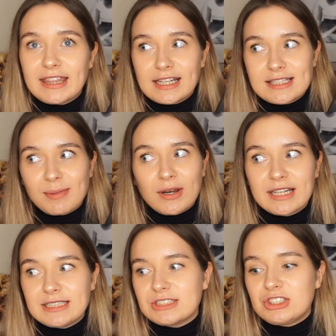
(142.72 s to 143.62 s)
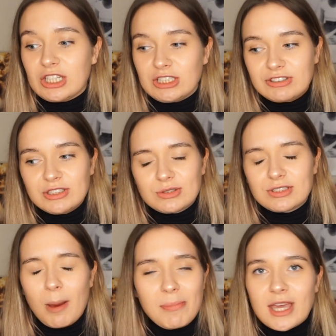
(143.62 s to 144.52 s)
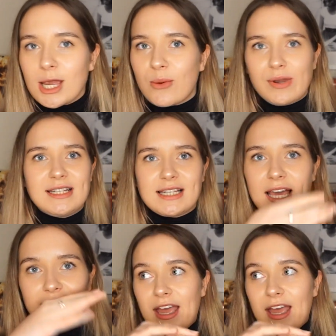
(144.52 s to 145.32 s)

I think it's about like children or something going into like